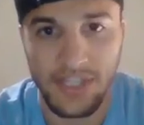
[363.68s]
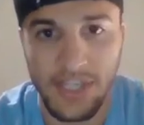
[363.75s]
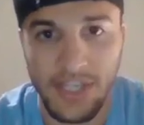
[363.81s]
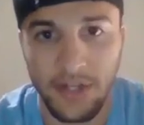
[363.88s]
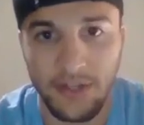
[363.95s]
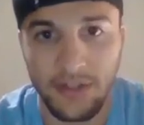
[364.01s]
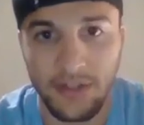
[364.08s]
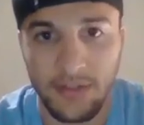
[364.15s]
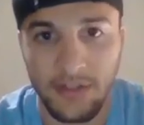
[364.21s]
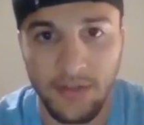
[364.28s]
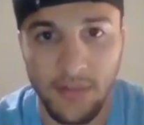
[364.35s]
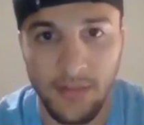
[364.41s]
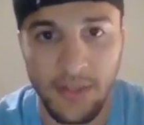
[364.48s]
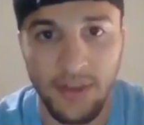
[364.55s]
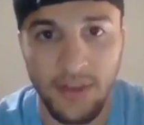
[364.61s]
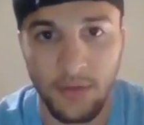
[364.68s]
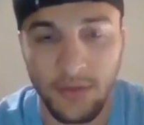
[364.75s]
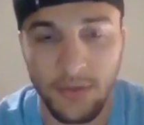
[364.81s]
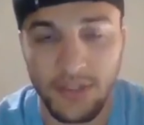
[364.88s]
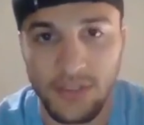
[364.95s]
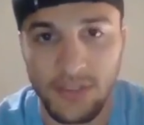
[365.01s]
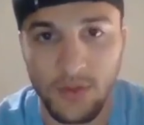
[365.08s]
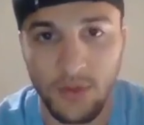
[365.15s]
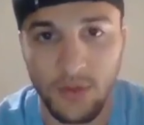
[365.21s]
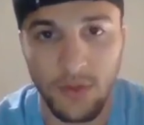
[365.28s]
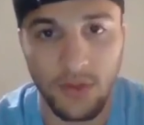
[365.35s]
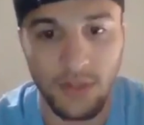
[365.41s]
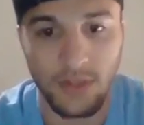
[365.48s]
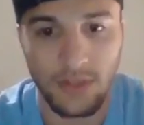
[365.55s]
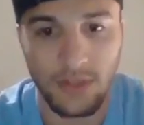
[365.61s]
eager to be done with
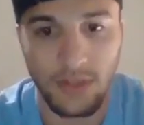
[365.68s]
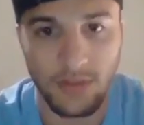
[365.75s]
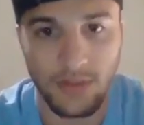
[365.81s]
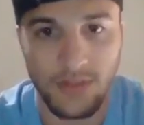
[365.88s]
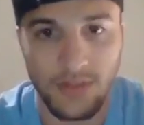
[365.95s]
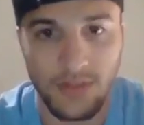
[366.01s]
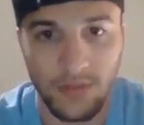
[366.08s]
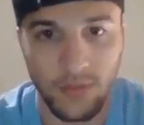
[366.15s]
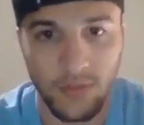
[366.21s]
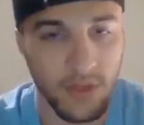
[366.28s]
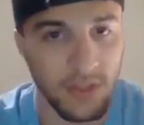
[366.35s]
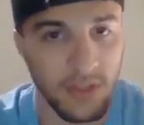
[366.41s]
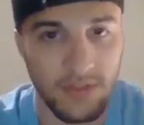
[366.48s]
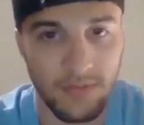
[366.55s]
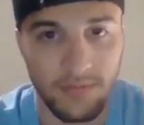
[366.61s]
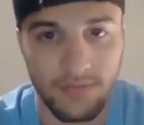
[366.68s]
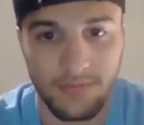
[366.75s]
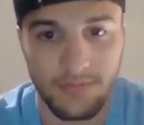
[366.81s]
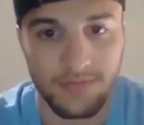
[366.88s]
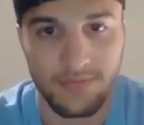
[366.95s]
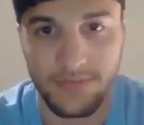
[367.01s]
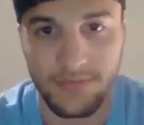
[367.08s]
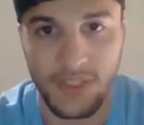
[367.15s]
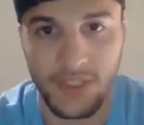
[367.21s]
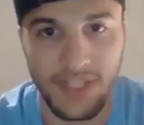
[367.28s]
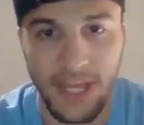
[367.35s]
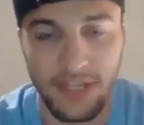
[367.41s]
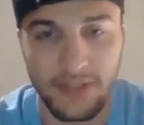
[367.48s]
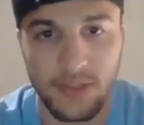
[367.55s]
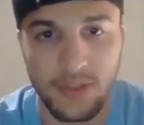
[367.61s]
school. I was really
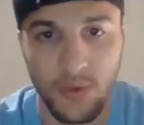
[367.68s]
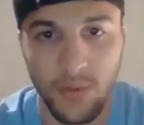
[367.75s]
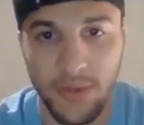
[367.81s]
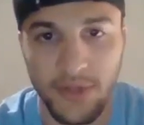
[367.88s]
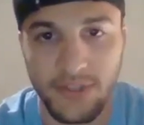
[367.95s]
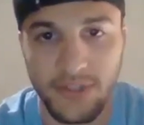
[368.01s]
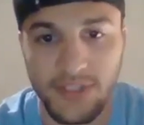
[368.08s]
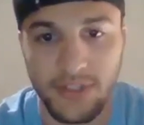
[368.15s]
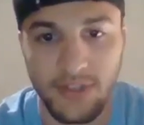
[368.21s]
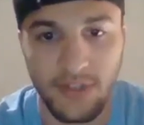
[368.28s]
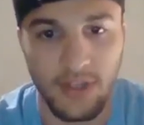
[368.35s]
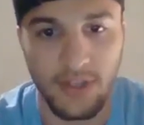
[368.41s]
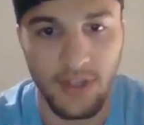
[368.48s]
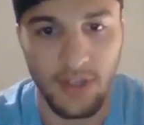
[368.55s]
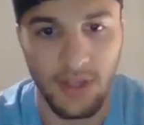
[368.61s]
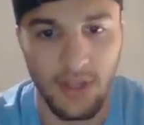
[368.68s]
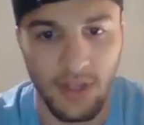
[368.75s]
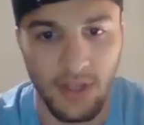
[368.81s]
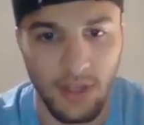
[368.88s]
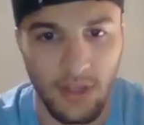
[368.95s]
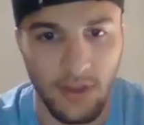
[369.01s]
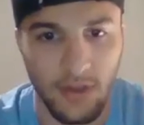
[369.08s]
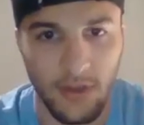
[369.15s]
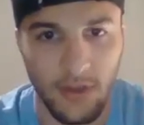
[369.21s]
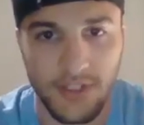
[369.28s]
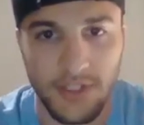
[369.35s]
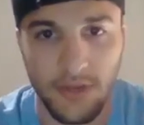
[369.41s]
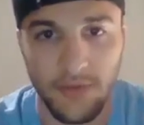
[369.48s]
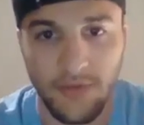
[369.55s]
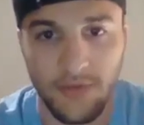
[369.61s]
just not a school person.
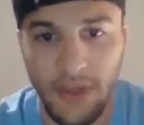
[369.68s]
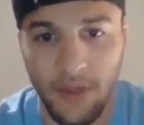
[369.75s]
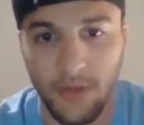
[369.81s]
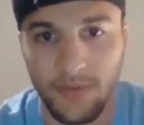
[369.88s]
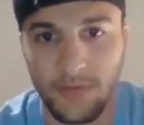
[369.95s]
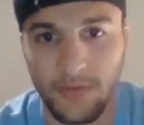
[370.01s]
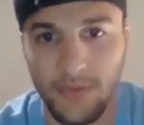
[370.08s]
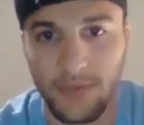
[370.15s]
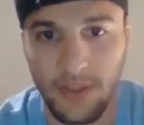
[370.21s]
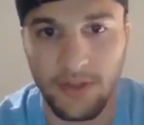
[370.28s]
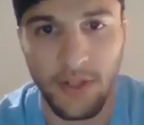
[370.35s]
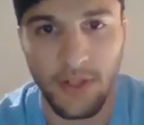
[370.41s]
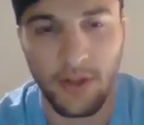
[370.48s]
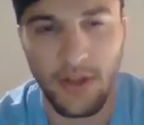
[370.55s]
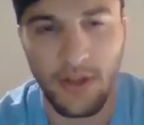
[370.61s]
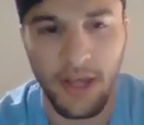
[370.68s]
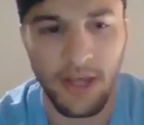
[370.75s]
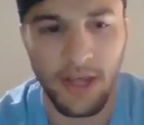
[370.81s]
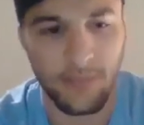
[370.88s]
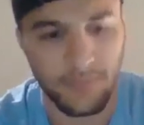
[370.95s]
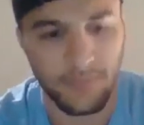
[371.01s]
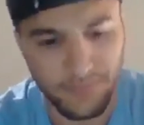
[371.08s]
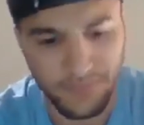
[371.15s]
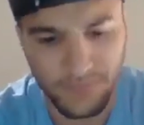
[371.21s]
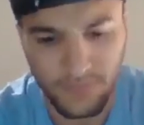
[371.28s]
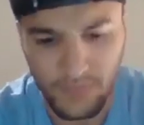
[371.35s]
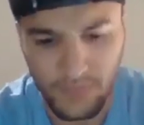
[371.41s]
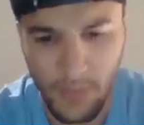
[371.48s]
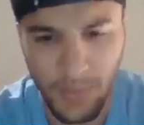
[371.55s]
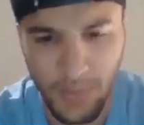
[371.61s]
Also felt a little uh,
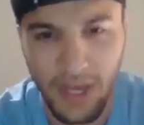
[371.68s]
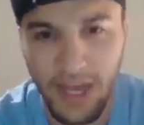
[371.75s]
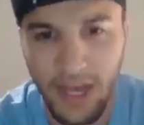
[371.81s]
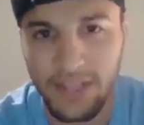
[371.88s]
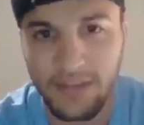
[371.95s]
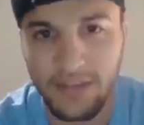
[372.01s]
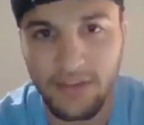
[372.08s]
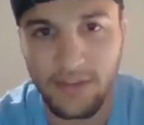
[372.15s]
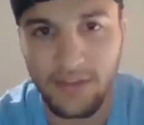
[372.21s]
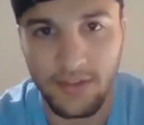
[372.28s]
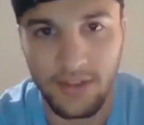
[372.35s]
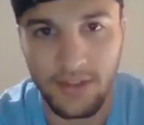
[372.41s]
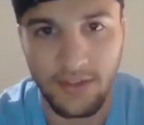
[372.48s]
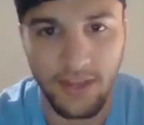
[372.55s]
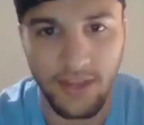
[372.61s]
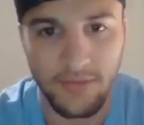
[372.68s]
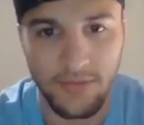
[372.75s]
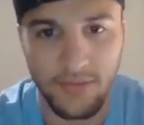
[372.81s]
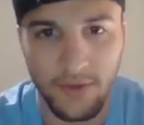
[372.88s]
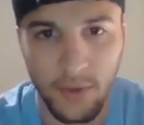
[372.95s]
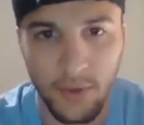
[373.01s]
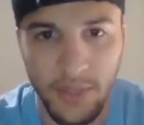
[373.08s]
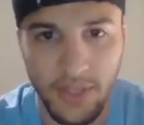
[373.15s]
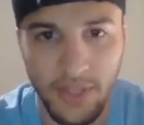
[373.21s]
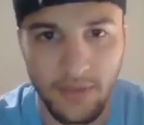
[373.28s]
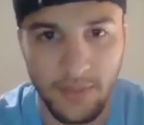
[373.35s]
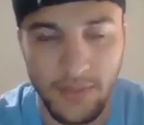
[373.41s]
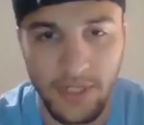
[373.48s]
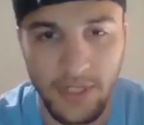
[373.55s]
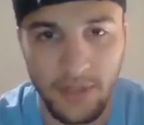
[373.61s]
behind in life a little bit.
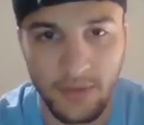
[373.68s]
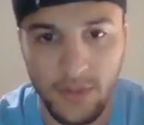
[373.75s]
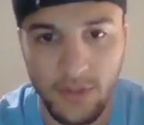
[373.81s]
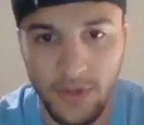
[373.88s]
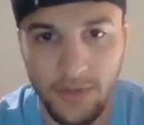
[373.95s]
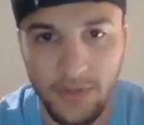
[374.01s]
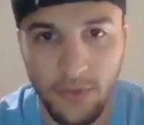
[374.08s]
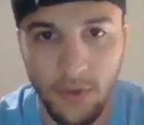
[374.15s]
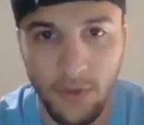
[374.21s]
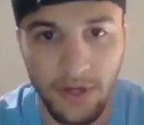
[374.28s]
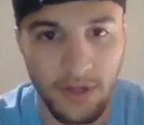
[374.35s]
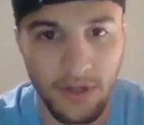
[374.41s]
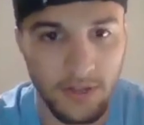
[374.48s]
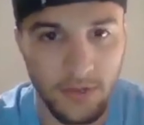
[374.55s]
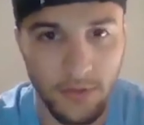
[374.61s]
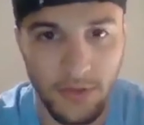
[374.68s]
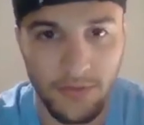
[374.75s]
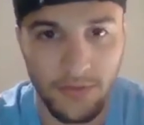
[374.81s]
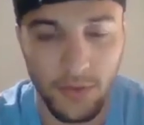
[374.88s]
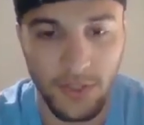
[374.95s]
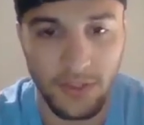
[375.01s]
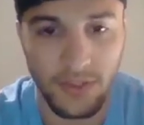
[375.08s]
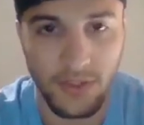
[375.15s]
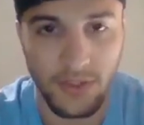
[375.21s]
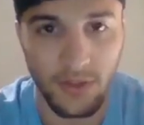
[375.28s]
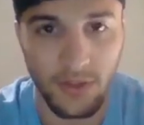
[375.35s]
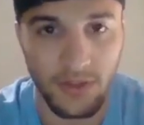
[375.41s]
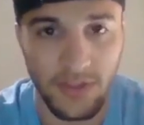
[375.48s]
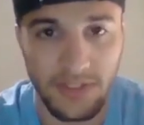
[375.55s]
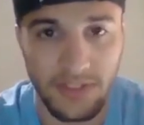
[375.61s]
I mean, I was 24, 24 years
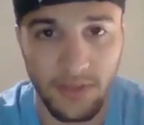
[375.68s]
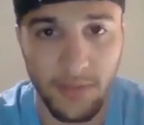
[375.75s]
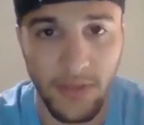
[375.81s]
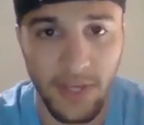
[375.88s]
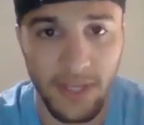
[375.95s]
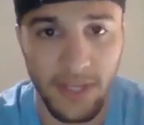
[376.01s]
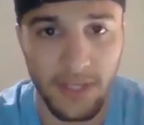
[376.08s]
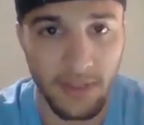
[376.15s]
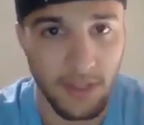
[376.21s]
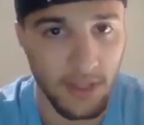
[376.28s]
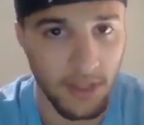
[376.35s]
old. If I did my